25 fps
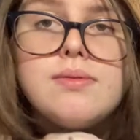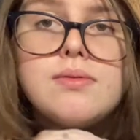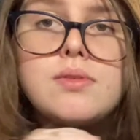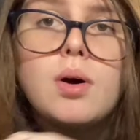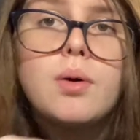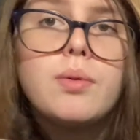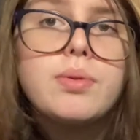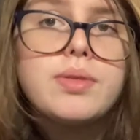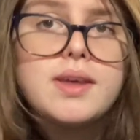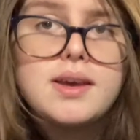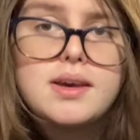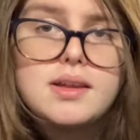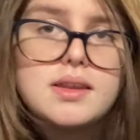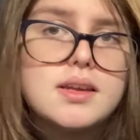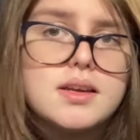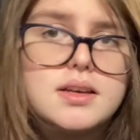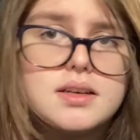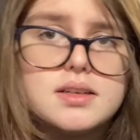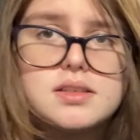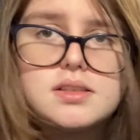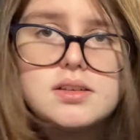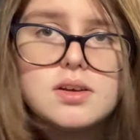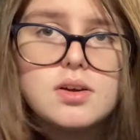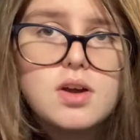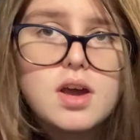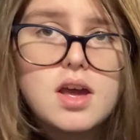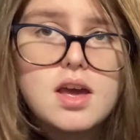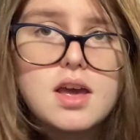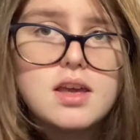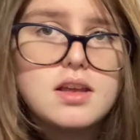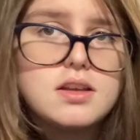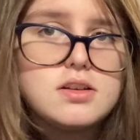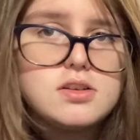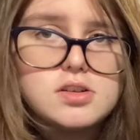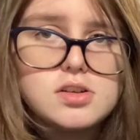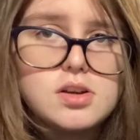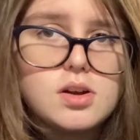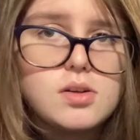don't think this, okay?
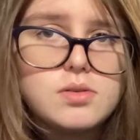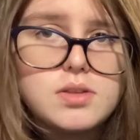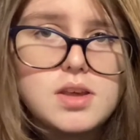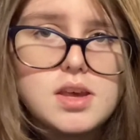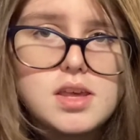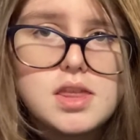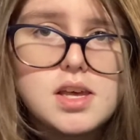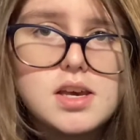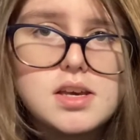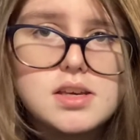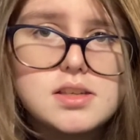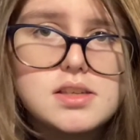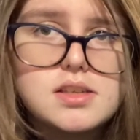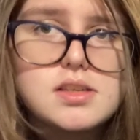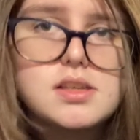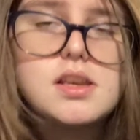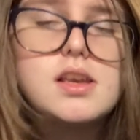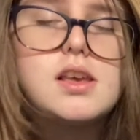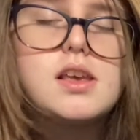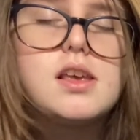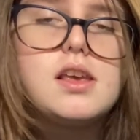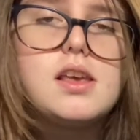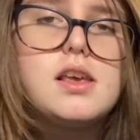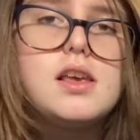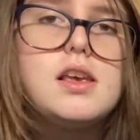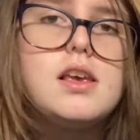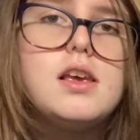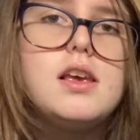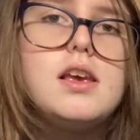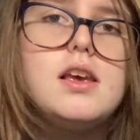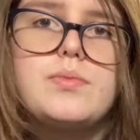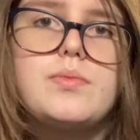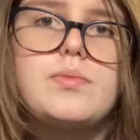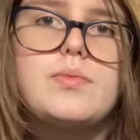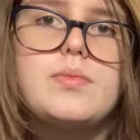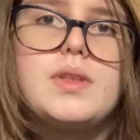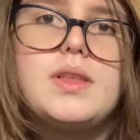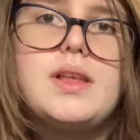Just don't think this.
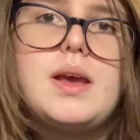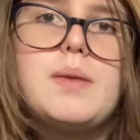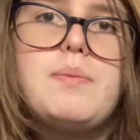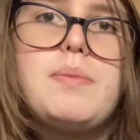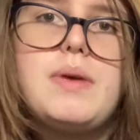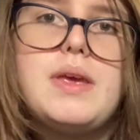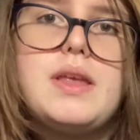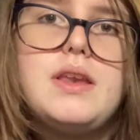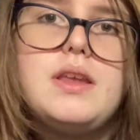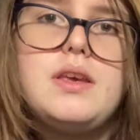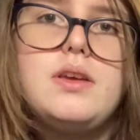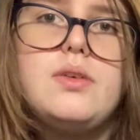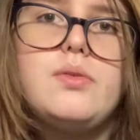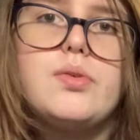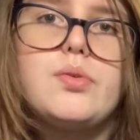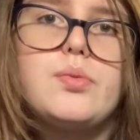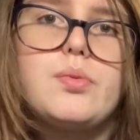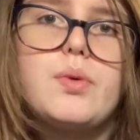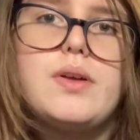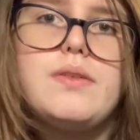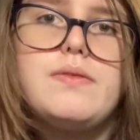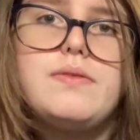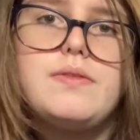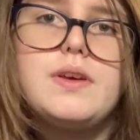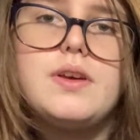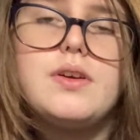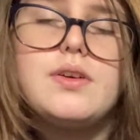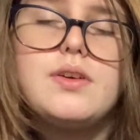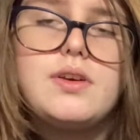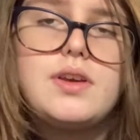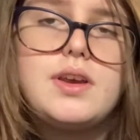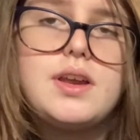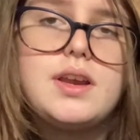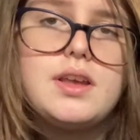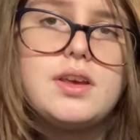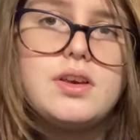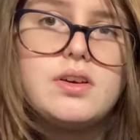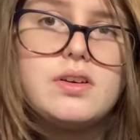That bending with one finger and
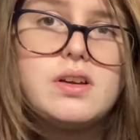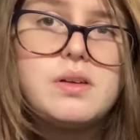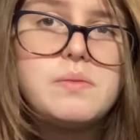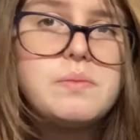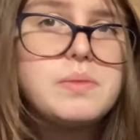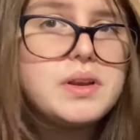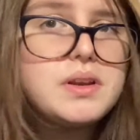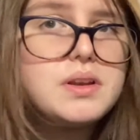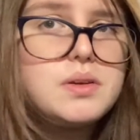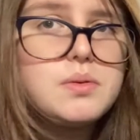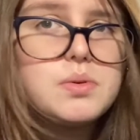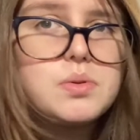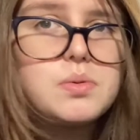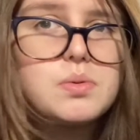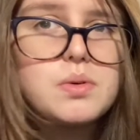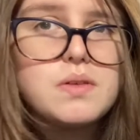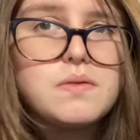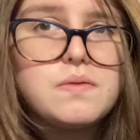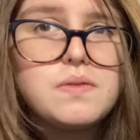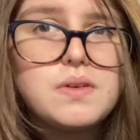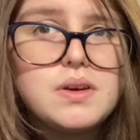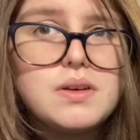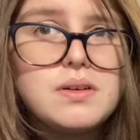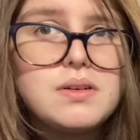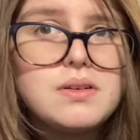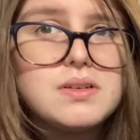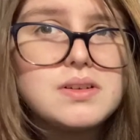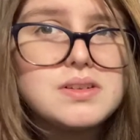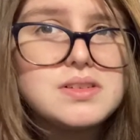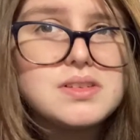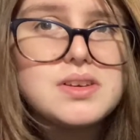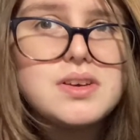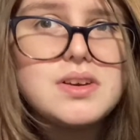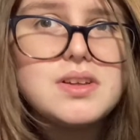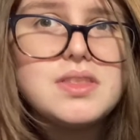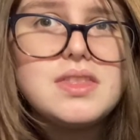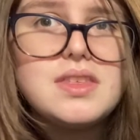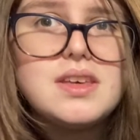getting good at bending with one finger is a
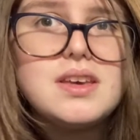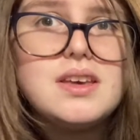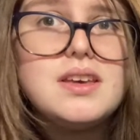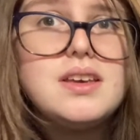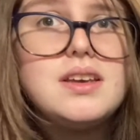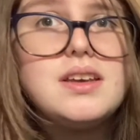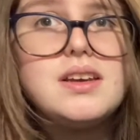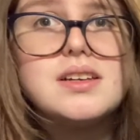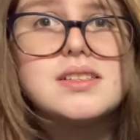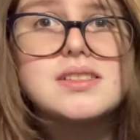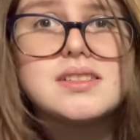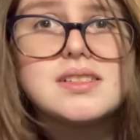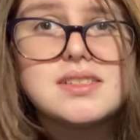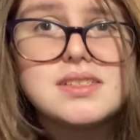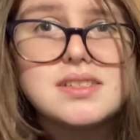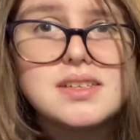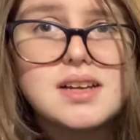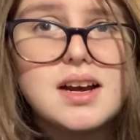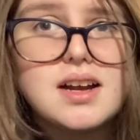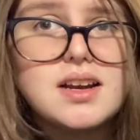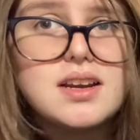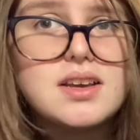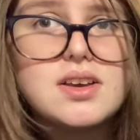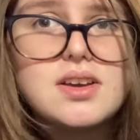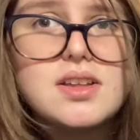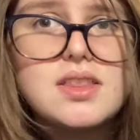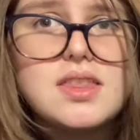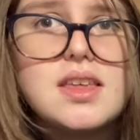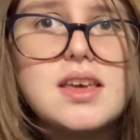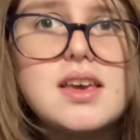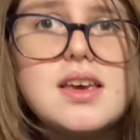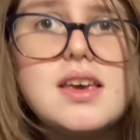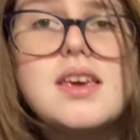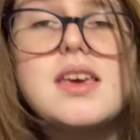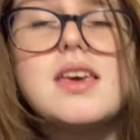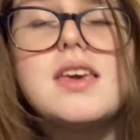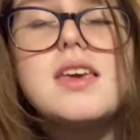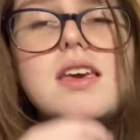good thing, because it's not a good
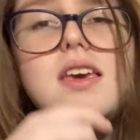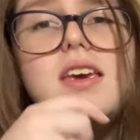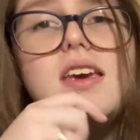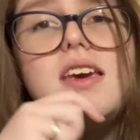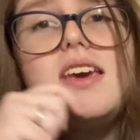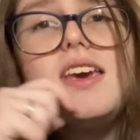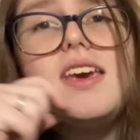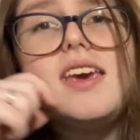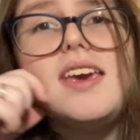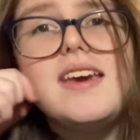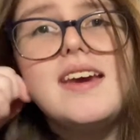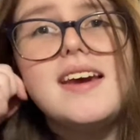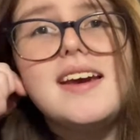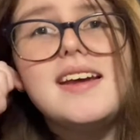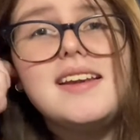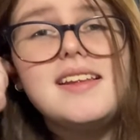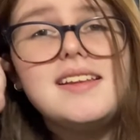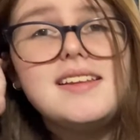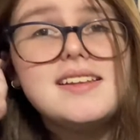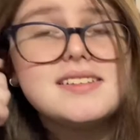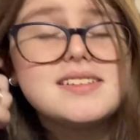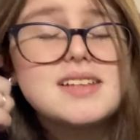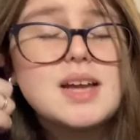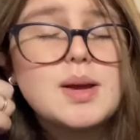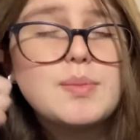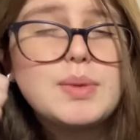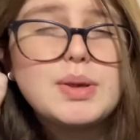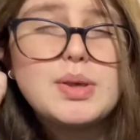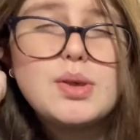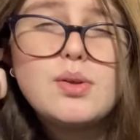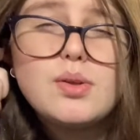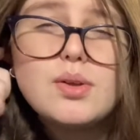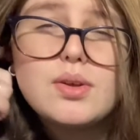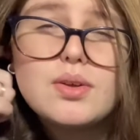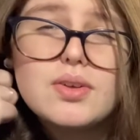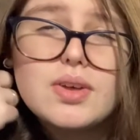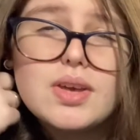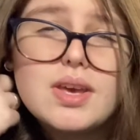thing, and it does not make you
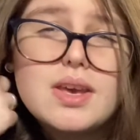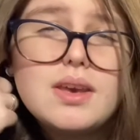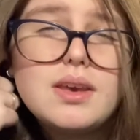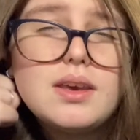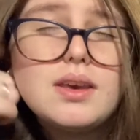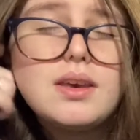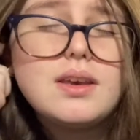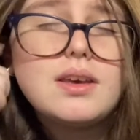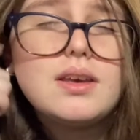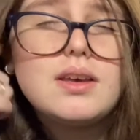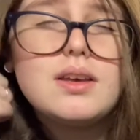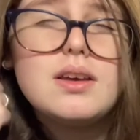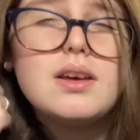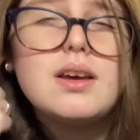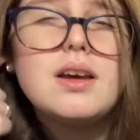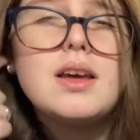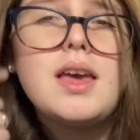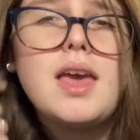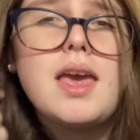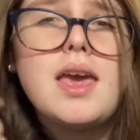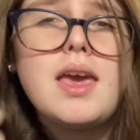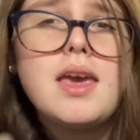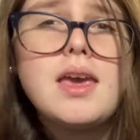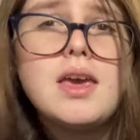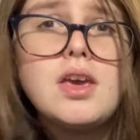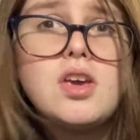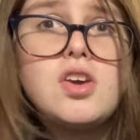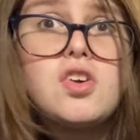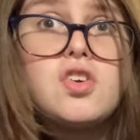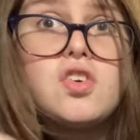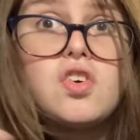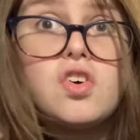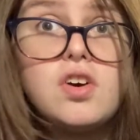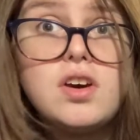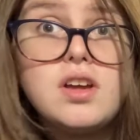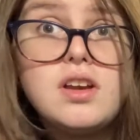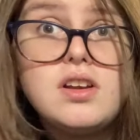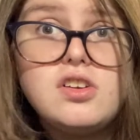look like a
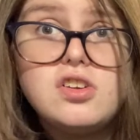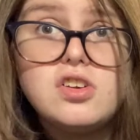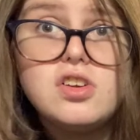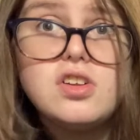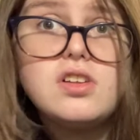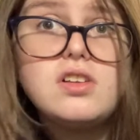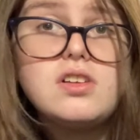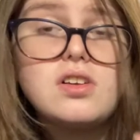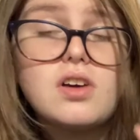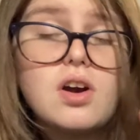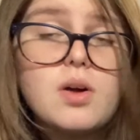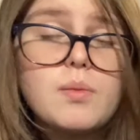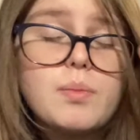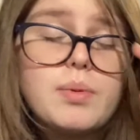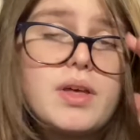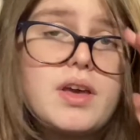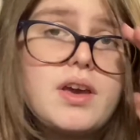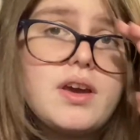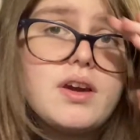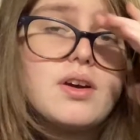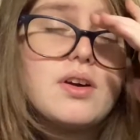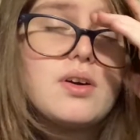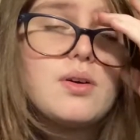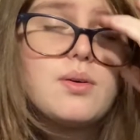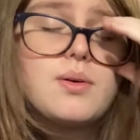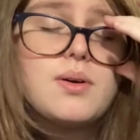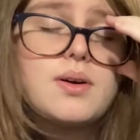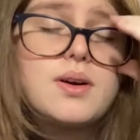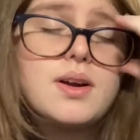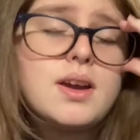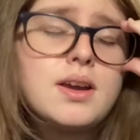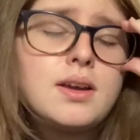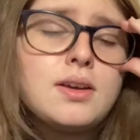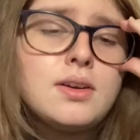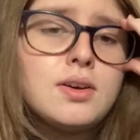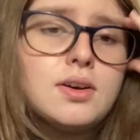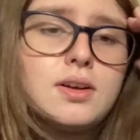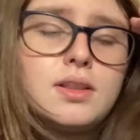good guitar player or
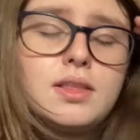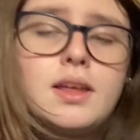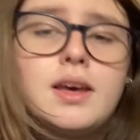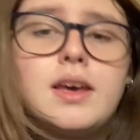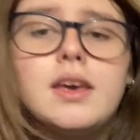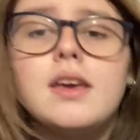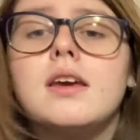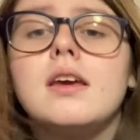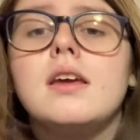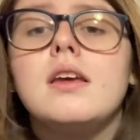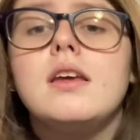a good like